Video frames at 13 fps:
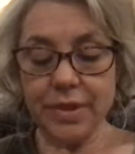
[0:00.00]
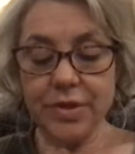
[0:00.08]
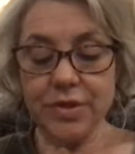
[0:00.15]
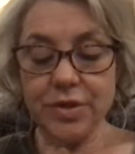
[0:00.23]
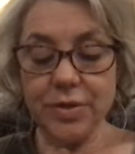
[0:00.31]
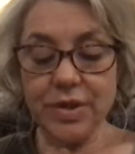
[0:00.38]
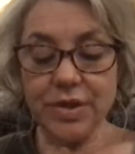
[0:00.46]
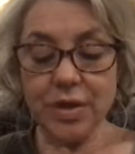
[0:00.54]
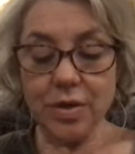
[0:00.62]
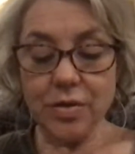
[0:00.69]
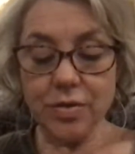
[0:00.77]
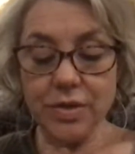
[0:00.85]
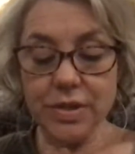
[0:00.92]
So he
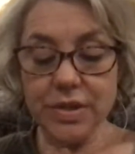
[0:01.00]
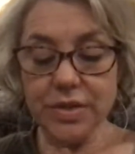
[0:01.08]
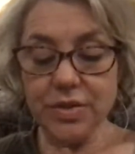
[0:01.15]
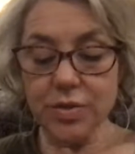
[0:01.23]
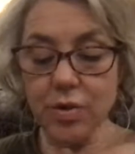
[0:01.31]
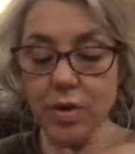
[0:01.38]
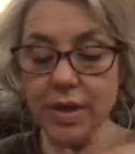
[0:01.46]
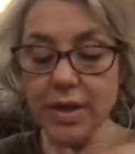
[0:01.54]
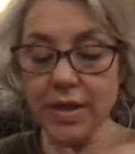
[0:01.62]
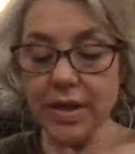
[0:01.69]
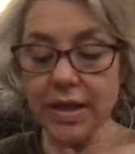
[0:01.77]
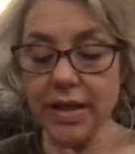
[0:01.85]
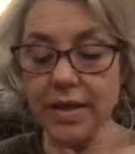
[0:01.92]
told his story
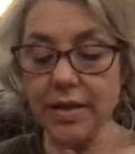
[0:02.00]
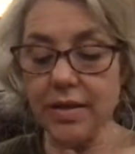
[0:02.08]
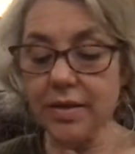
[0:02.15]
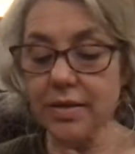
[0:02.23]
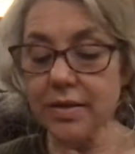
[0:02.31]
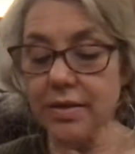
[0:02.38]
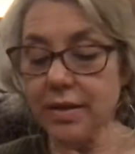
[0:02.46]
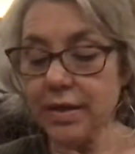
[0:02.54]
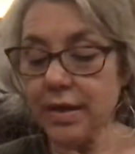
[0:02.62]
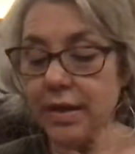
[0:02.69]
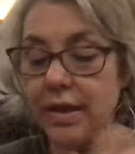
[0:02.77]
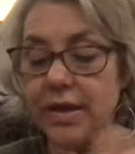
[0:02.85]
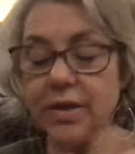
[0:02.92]
again.
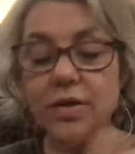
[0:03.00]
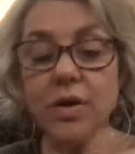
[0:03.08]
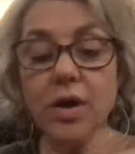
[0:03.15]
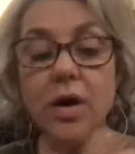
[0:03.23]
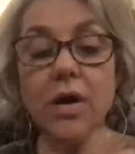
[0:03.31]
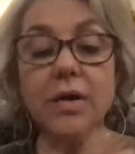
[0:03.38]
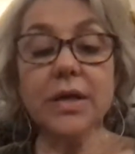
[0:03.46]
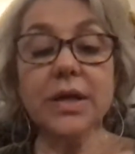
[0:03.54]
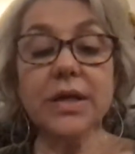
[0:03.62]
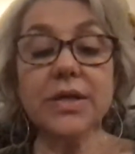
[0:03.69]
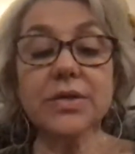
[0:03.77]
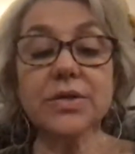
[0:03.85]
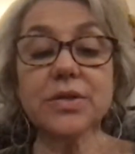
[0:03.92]
He had gone
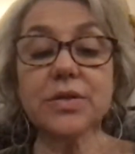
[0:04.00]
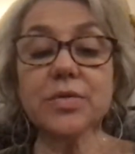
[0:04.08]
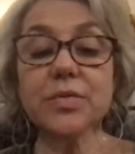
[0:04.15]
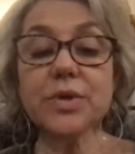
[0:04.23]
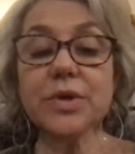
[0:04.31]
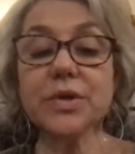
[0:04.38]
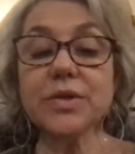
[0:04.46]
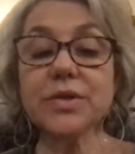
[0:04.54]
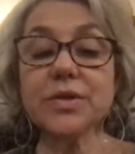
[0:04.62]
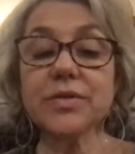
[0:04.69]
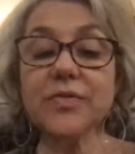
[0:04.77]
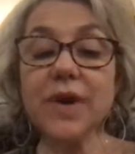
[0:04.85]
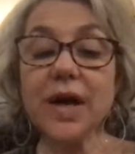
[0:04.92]
into the woods
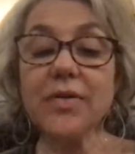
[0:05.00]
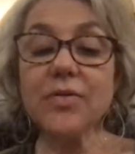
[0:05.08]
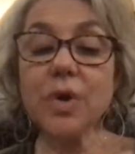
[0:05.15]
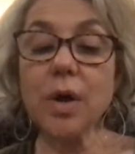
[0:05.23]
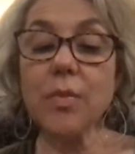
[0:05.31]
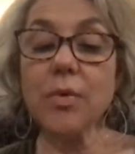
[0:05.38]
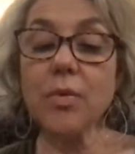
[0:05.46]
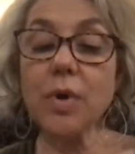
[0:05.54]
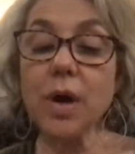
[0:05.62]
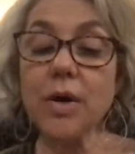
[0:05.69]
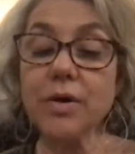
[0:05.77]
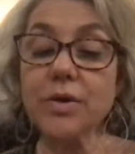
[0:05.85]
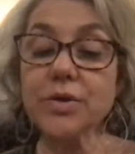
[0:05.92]
to find Robert
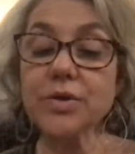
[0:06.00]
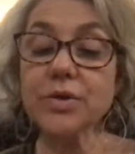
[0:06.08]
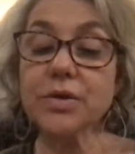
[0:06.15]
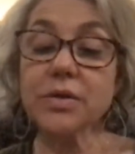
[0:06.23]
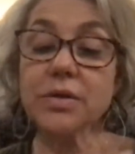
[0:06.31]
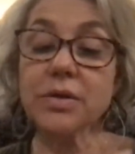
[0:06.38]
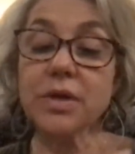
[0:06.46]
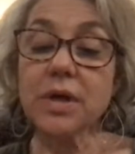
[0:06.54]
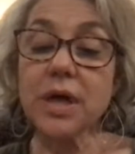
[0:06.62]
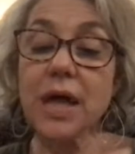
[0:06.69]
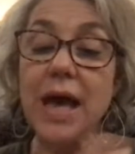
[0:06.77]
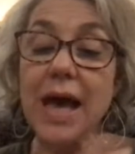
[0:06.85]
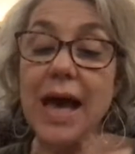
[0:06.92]
Waters.
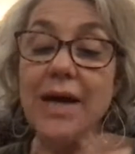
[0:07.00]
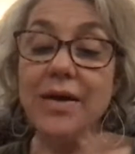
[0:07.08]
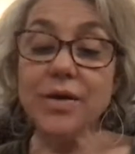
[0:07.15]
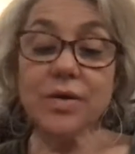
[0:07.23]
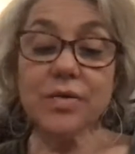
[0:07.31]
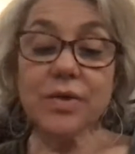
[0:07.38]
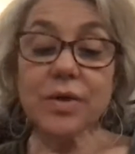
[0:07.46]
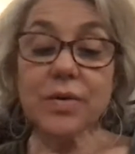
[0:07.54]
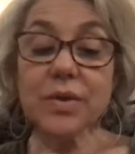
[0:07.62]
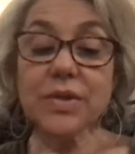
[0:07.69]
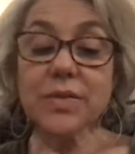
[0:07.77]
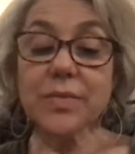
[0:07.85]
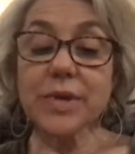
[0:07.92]
I knew there
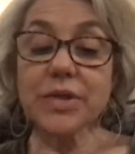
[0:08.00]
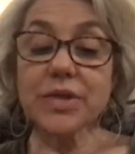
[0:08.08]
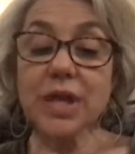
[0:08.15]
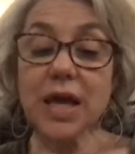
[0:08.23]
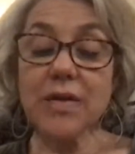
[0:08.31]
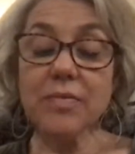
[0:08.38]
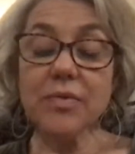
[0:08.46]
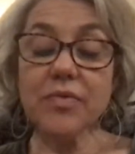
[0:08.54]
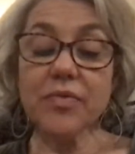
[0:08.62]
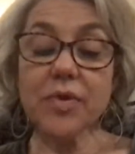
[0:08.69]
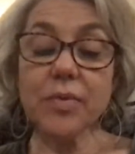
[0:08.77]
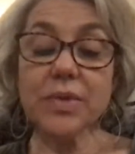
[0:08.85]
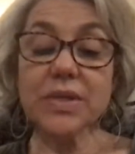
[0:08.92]
wasn't much time
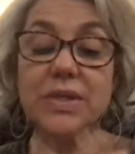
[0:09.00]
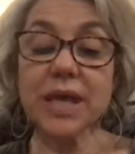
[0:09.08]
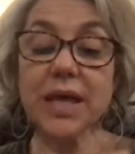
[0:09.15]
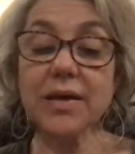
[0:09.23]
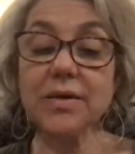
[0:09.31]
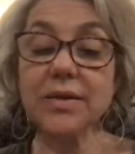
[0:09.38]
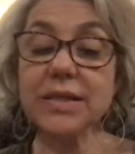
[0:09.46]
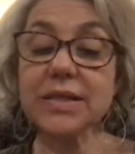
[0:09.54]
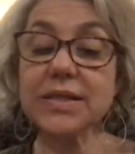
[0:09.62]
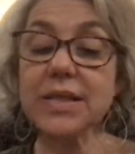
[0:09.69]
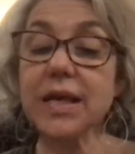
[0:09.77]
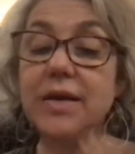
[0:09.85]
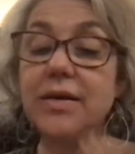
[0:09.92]
before we sailed, he
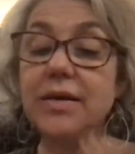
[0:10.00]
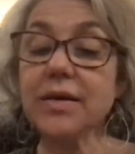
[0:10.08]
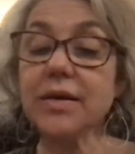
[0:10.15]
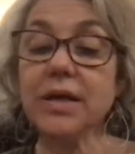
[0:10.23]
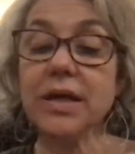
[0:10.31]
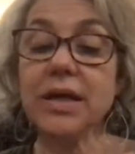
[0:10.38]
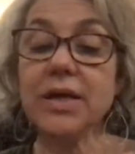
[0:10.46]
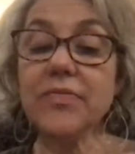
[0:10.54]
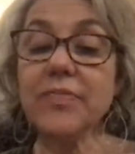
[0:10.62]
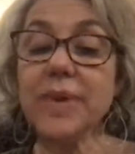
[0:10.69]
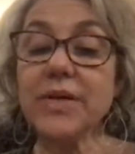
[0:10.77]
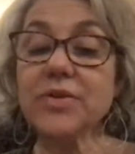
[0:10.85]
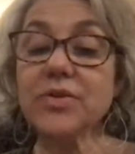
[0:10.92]
said. If
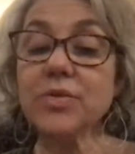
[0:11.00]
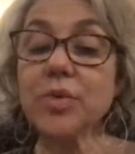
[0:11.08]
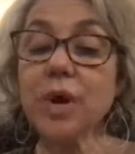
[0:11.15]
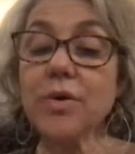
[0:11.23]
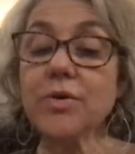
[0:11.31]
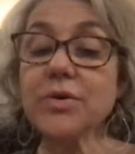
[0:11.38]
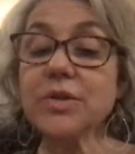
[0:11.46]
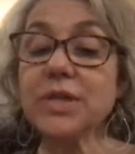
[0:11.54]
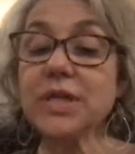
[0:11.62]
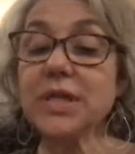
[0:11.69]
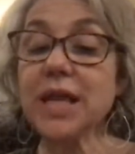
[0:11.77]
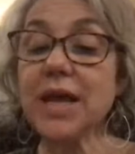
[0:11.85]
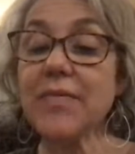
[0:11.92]
Master Waters
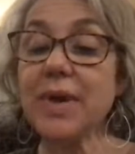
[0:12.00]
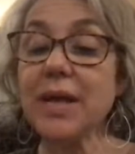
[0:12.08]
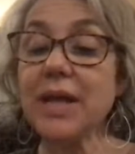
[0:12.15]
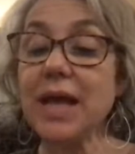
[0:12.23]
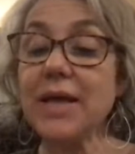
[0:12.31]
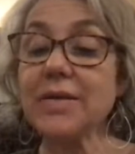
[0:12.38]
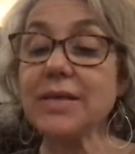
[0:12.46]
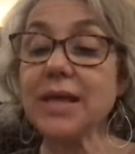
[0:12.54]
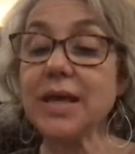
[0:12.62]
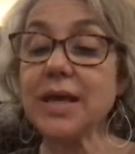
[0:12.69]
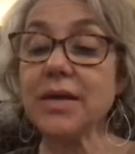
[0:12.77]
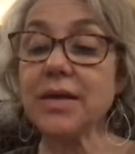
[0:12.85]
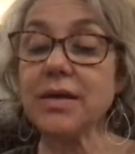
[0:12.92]
did have my lion's
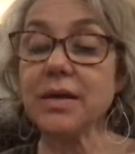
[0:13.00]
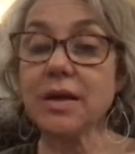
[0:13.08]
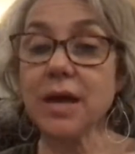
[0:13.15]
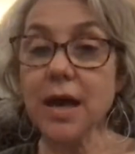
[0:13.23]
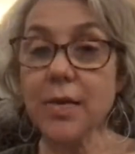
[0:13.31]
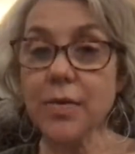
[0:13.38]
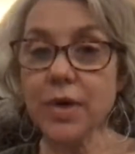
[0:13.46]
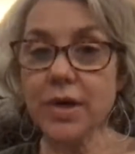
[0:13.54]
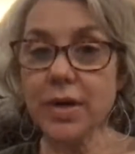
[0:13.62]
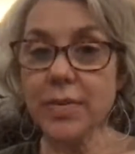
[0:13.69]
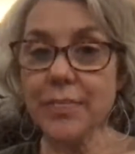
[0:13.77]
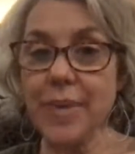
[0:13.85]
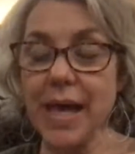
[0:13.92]
head, I wanted
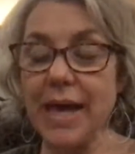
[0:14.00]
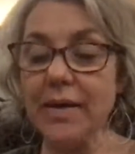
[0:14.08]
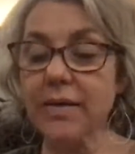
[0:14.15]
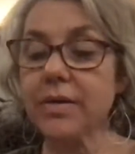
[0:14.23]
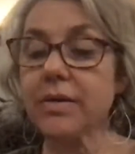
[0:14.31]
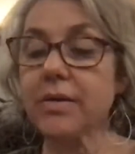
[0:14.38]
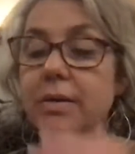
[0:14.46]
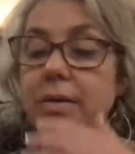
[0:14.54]
it back.